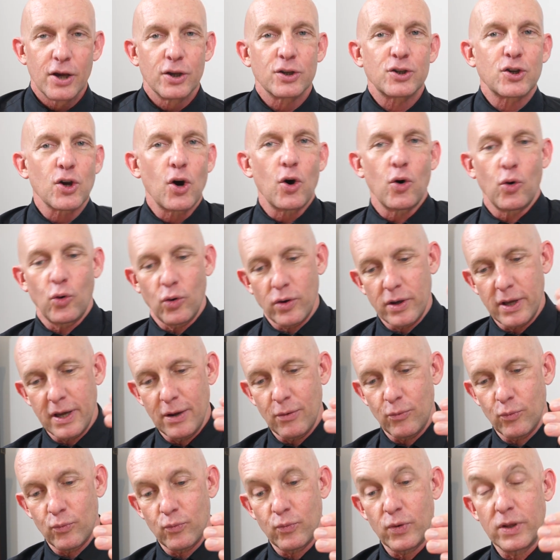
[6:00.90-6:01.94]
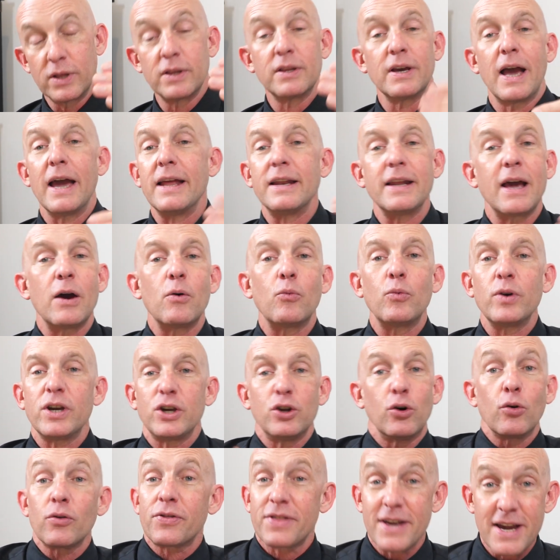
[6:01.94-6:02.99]
so it and, and
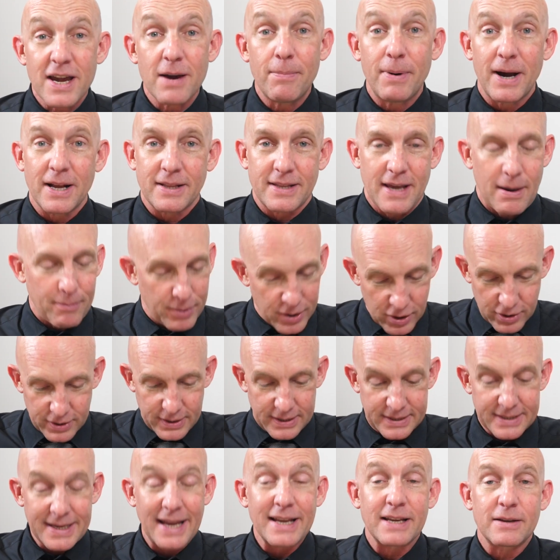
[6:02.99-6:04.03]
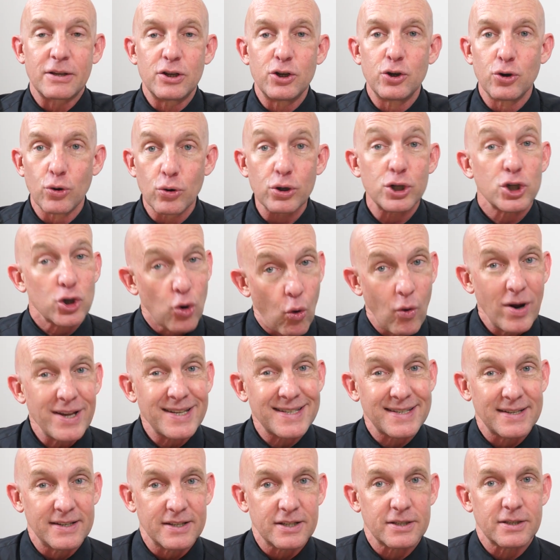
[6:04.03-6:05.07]
you don't think about that but it's like your
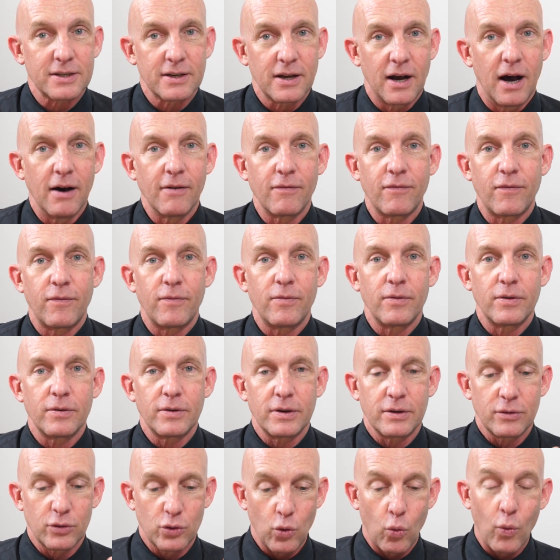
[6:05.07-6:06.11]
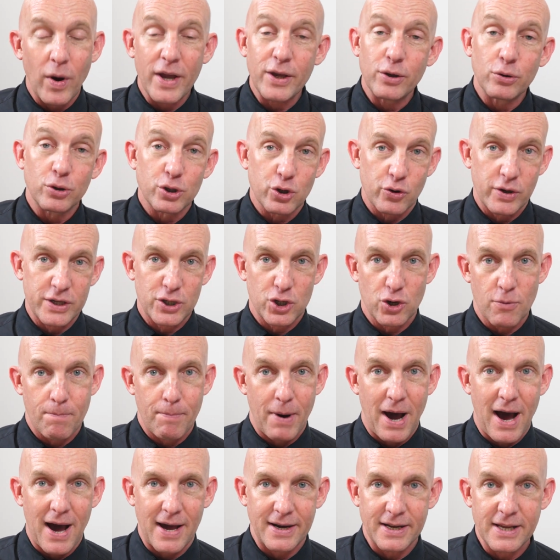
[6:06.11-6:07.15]
choices of the way you treat your
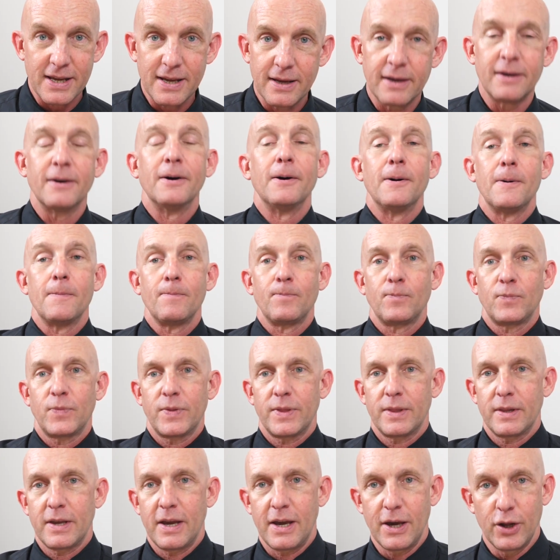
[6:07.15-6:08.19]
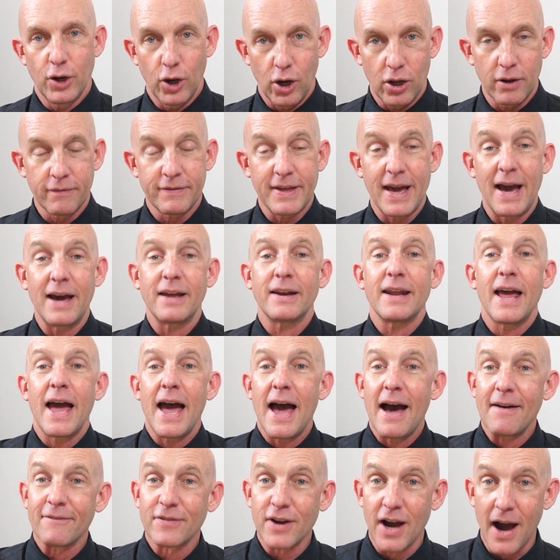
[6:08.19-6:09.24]
body and all of that
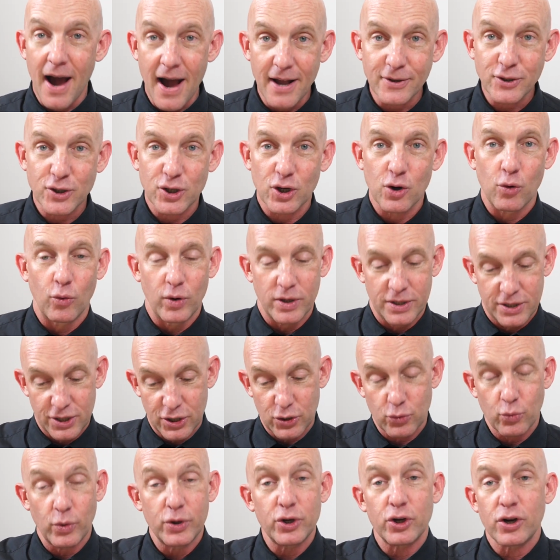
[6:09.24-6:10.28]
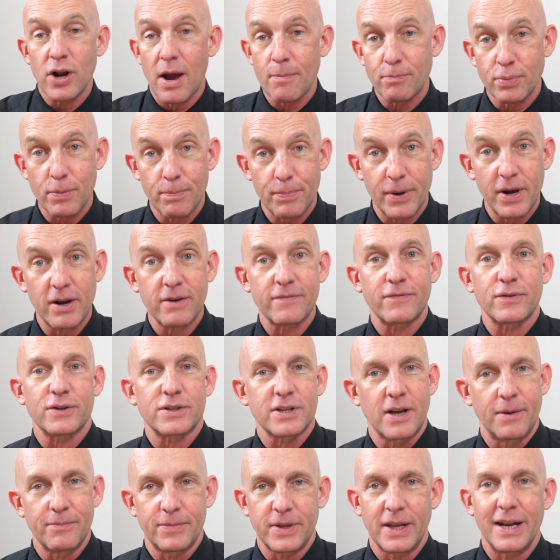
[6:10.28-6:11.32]
have consequences when you're not prepared for
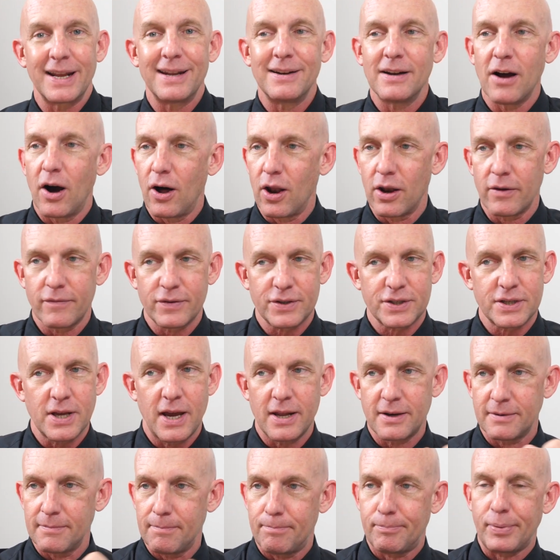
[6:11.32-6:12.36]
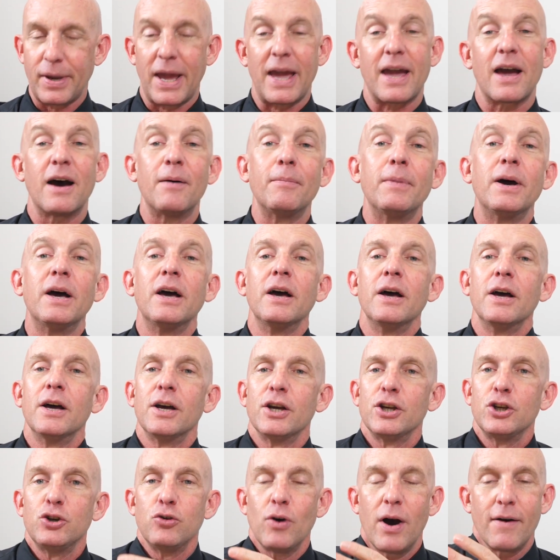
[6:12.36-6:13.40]
something. And all of a sudden, bam,
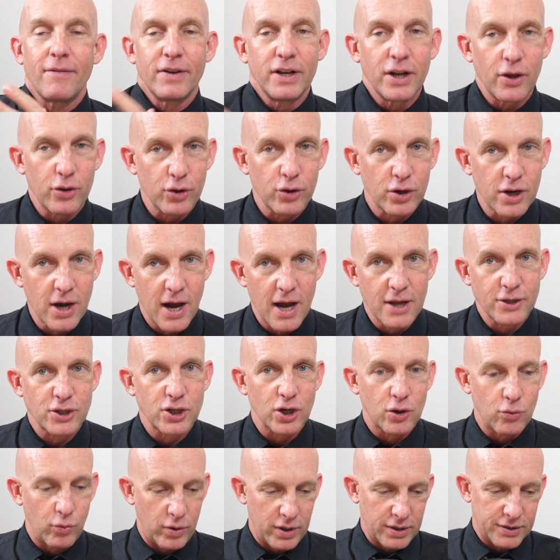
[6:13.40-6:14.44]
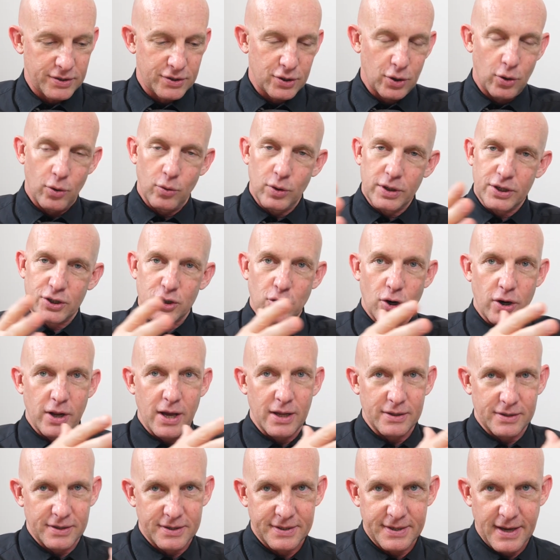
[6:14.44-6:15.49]
you have another consequence. So we started
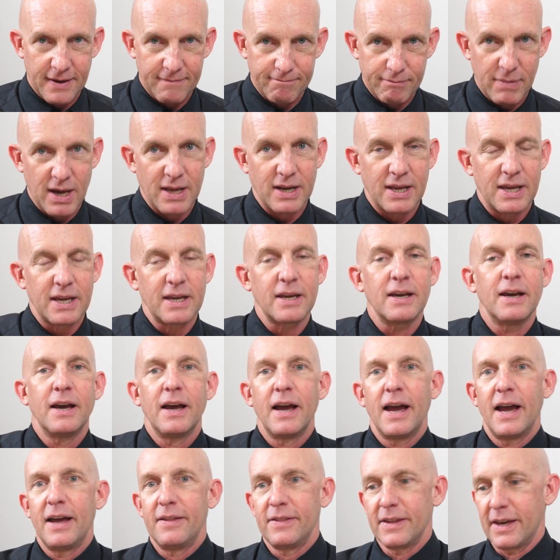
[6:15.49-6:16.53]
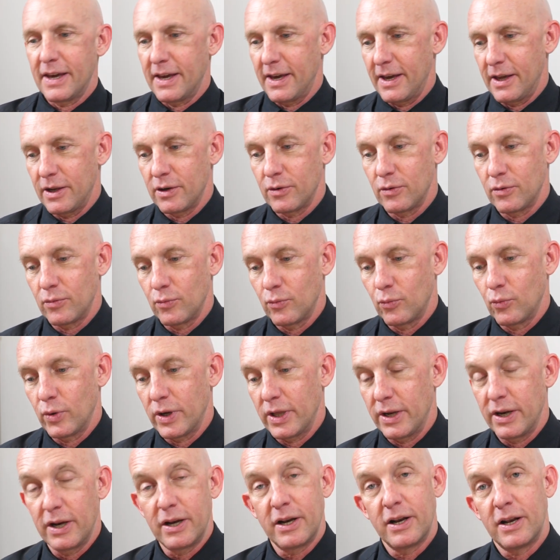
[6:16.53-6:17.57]
out to save money, and then
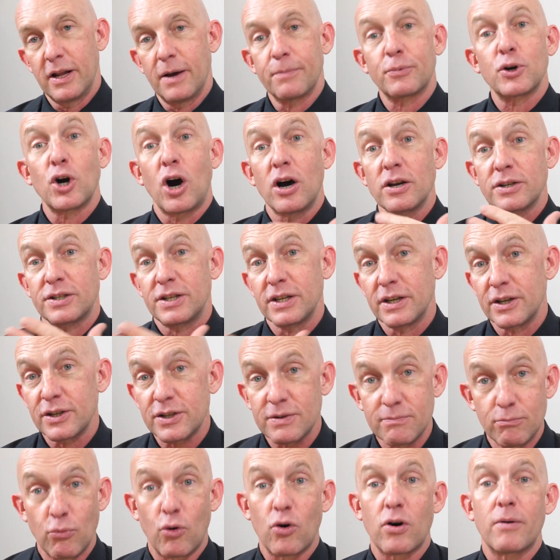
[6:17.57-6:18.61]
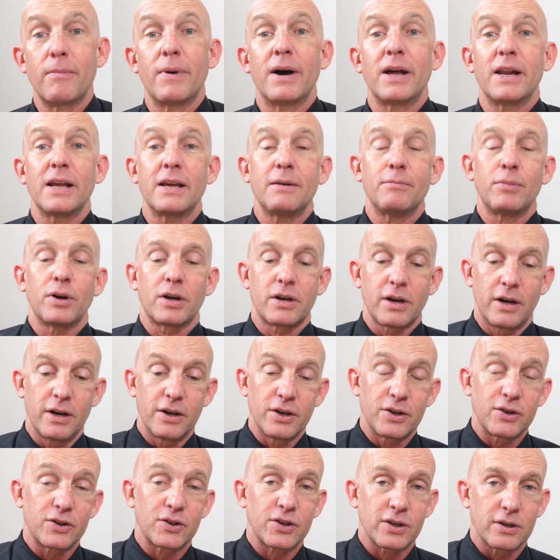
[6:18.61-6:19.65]
it ended up costing us more money
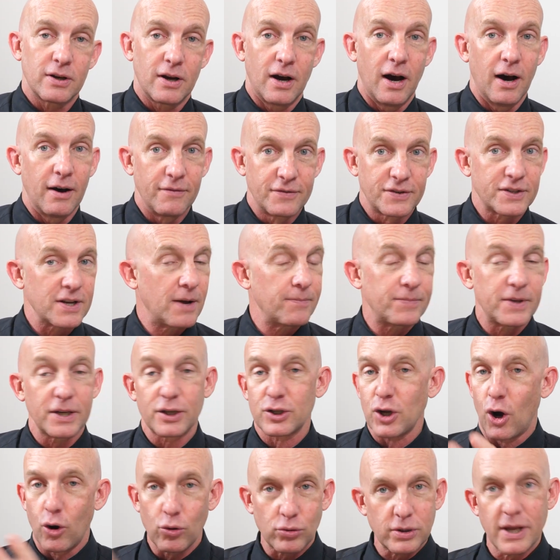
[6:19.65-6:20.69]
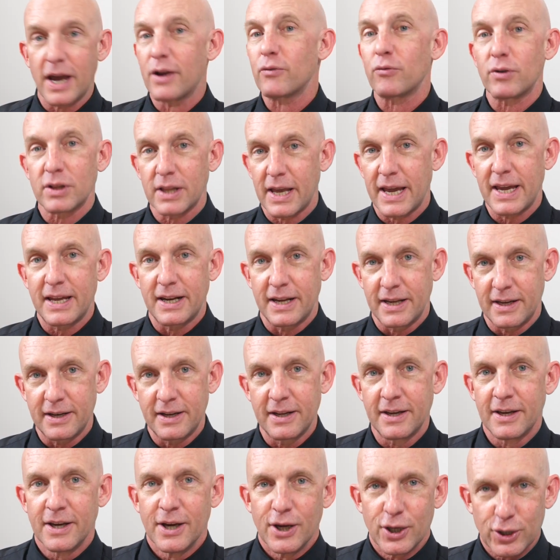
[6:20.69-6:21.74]
because of something totally
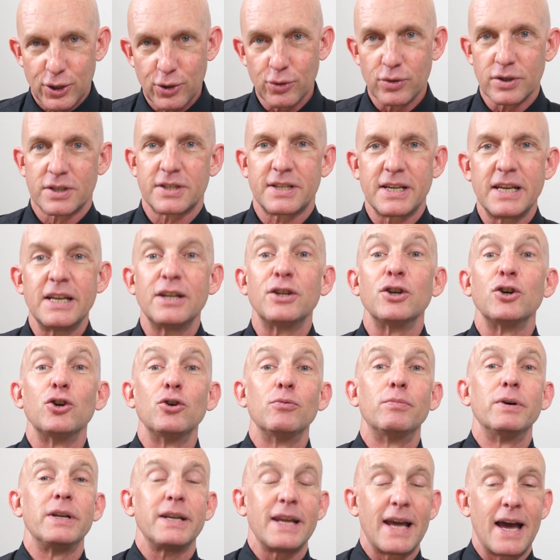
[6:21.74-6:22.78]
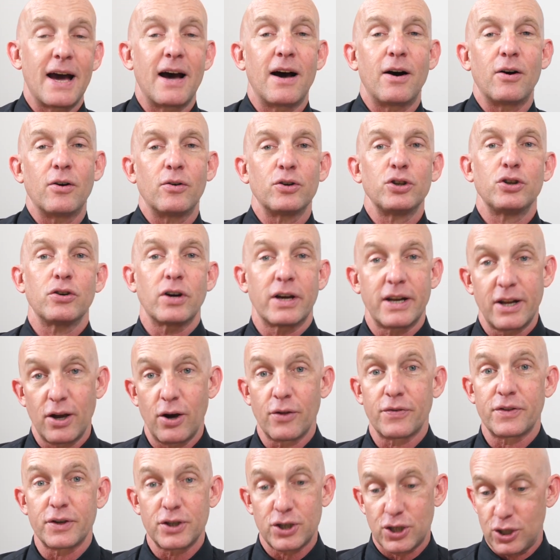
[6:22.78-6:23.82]
unrelated to the do. but now you got
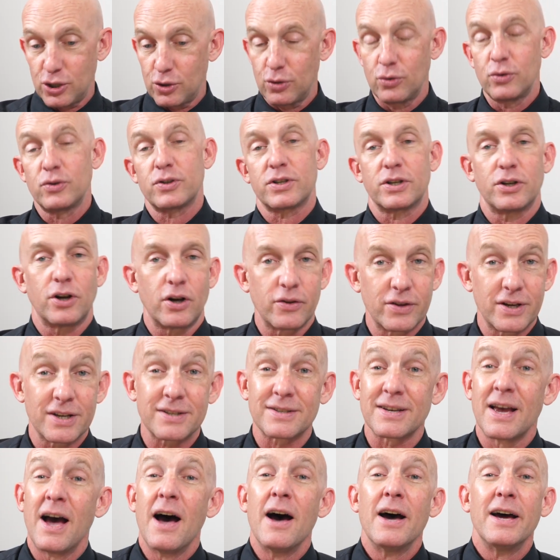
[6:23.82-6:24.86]
health issues and all this.